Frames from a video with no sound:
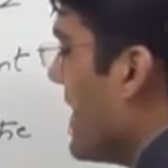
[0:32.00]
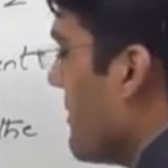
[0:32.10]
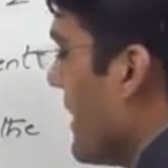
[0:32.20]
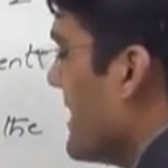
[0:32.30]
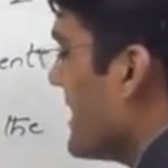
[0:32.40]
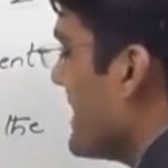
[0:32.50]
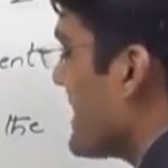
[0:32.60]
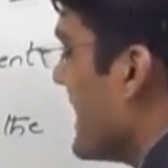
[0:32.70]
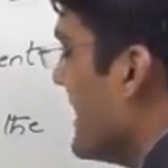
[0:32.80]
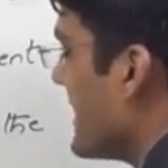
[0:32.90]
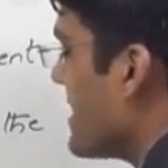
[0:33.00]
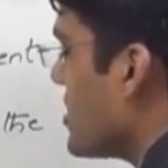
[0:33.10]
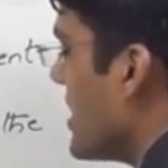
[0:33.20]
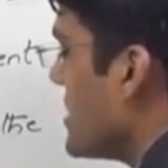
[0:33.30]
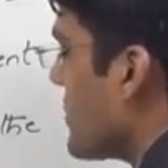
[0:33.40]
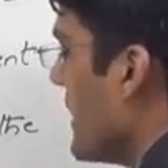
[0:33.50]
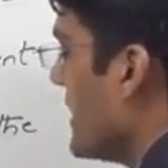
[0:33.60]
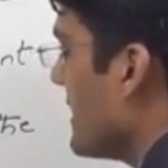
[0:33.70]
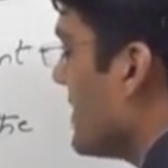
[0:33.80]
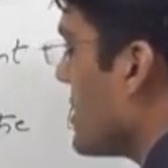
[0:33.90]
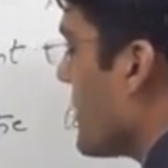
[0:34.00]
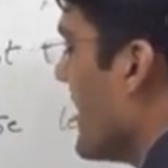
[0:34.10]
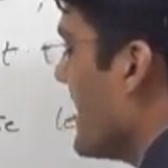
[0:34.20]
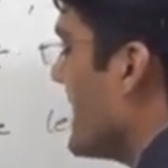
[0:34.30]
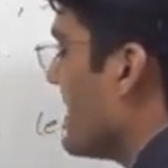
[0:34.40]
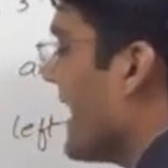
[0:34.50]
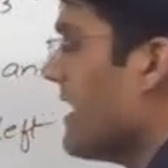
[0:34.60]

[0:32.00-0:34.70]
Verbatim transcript: element is interchanged with the 20th